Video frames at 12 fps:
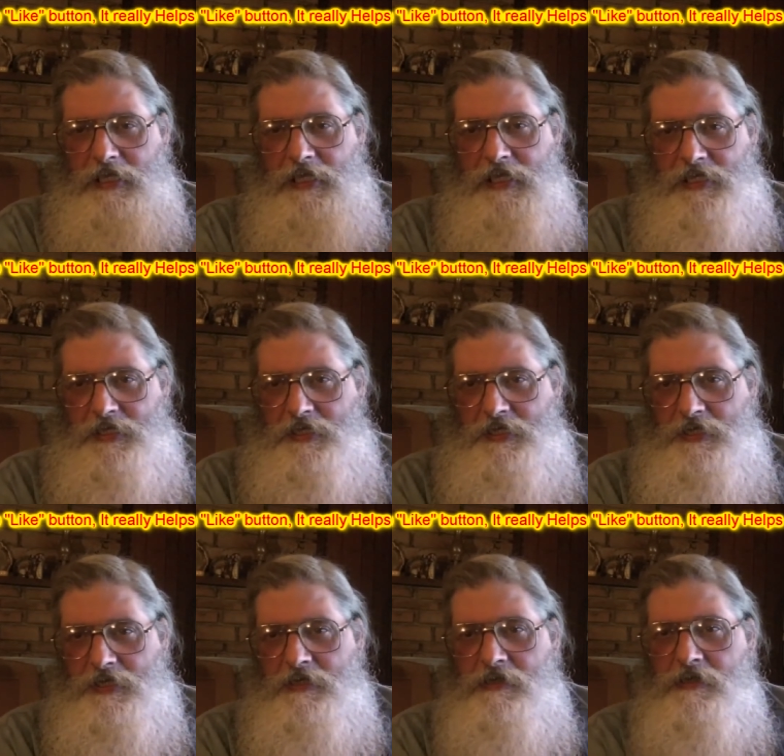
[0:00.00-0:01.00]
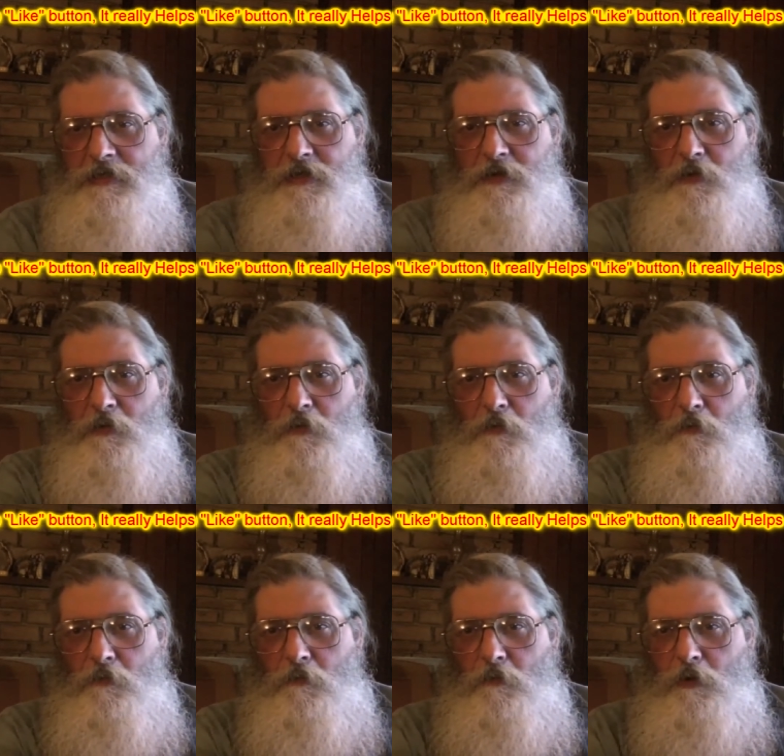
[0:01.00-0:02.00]
this
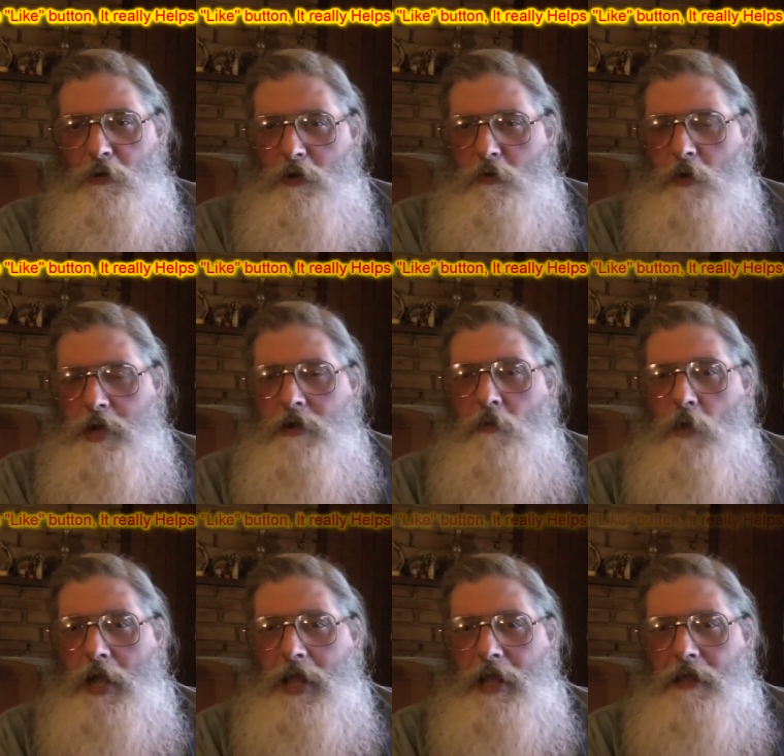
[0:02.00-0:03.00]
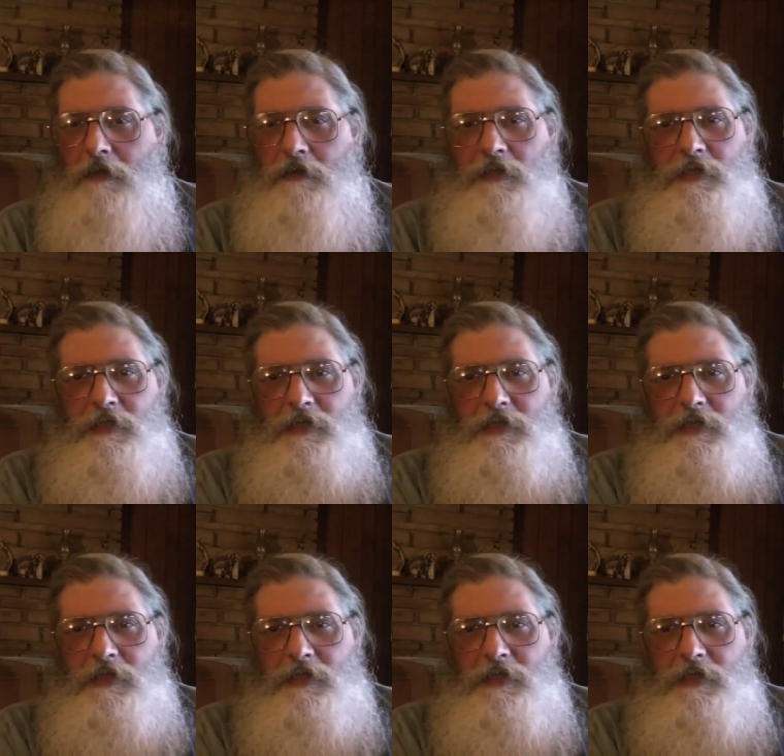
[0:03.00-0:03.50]
for quite a while.